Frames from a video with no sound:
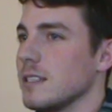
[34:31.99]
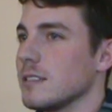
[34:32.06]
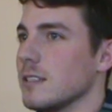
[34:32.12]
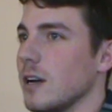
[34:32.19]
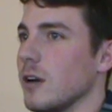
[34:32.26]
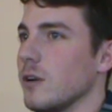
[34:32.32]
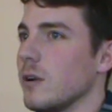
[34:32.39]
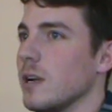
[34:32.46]

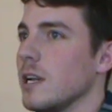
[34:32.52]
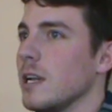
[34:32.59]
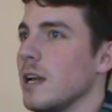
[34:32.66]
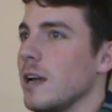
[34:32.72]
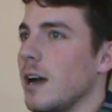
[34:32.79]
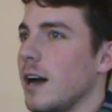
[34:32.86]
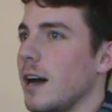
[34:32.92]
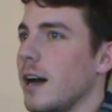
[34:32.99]
So
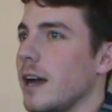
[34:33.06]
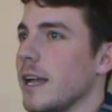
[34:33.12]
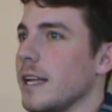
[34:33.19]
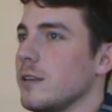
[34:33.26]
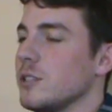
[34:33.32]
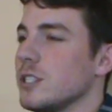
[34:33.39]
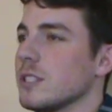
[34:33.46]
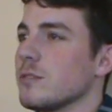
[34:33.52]
uh,
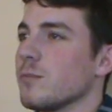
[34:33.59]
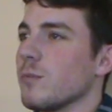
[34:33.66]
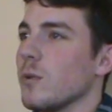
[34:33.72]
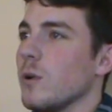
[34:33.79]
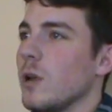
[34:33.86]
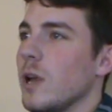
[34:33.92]
it was just,